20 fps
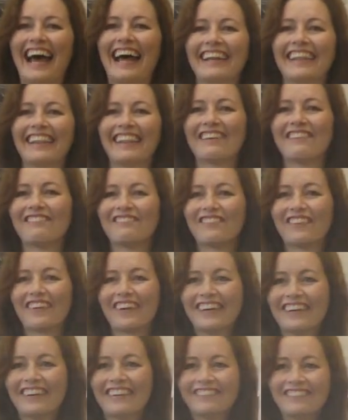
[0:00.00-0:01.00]
one another.
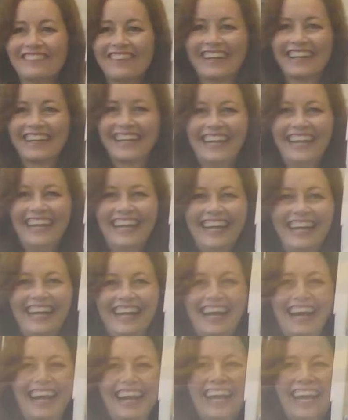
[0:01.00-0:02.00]
And the
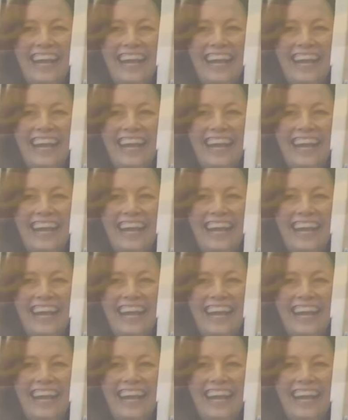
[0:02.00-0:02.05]
staff are